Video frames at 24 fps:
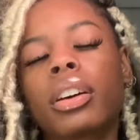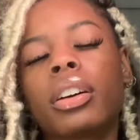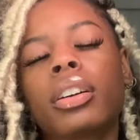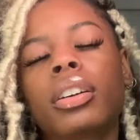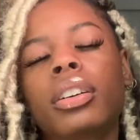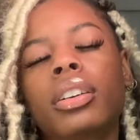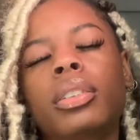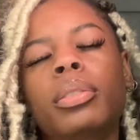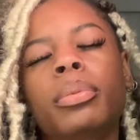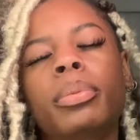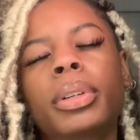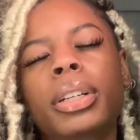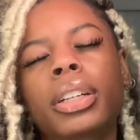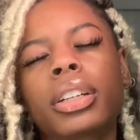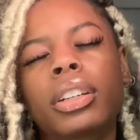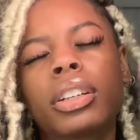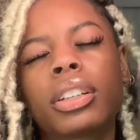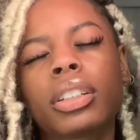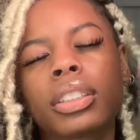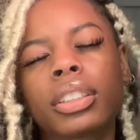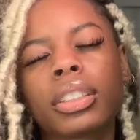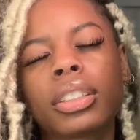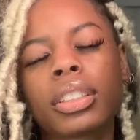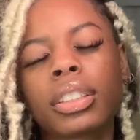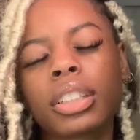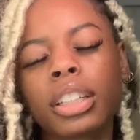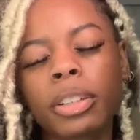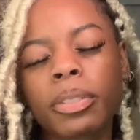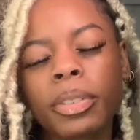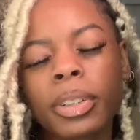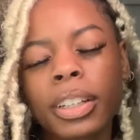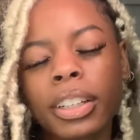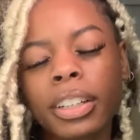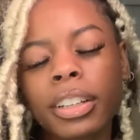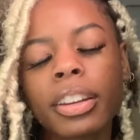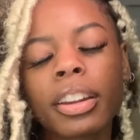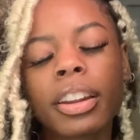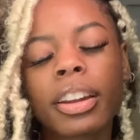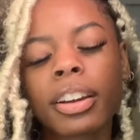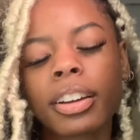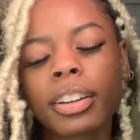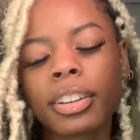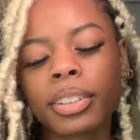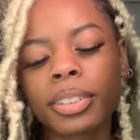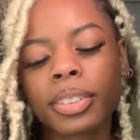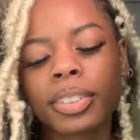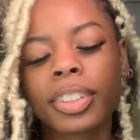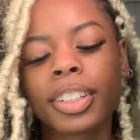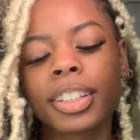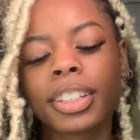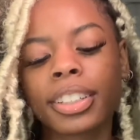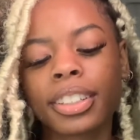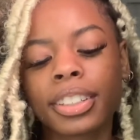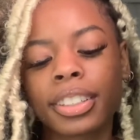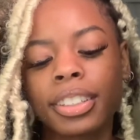oh my gosh libra no